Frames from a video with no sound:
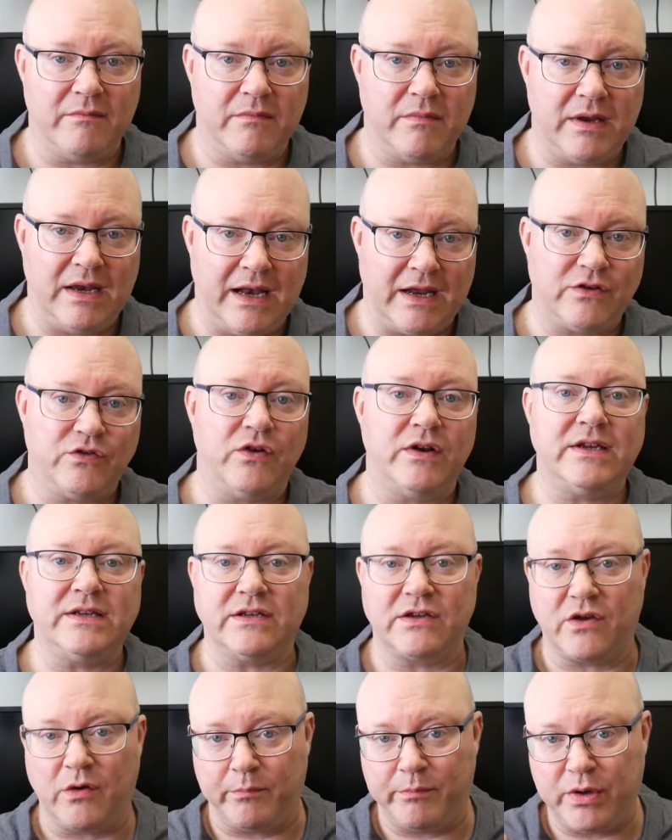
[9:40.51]
electronics
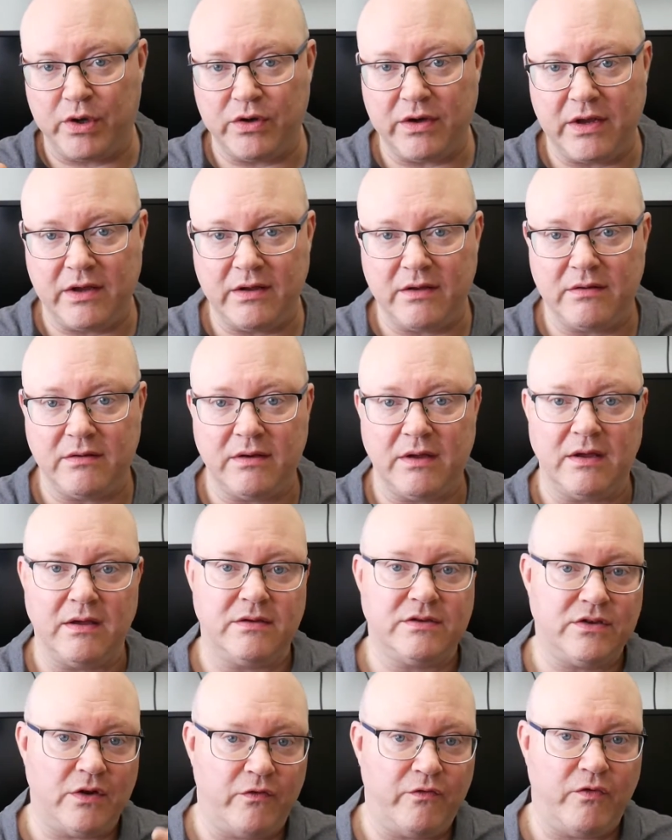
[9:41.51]
and computer
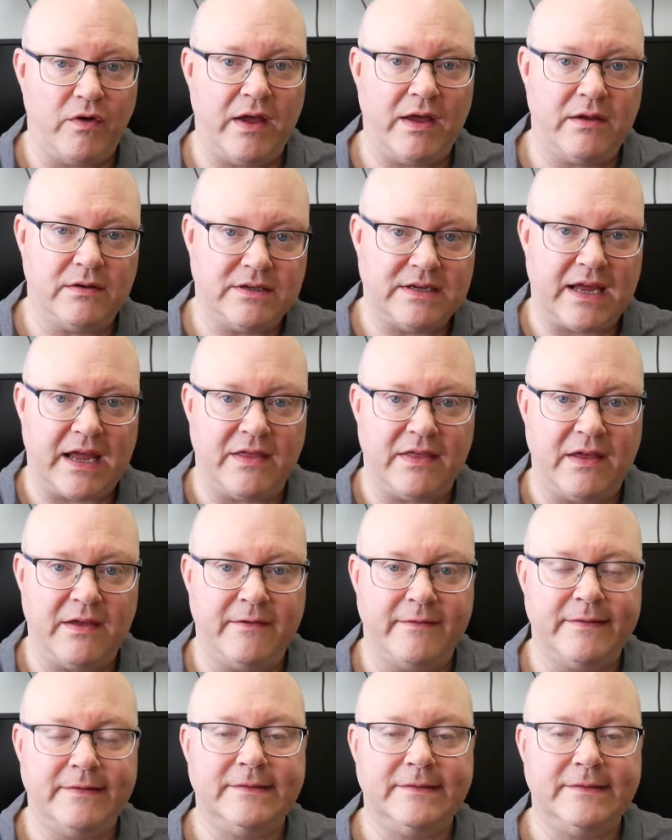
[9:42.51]
software together.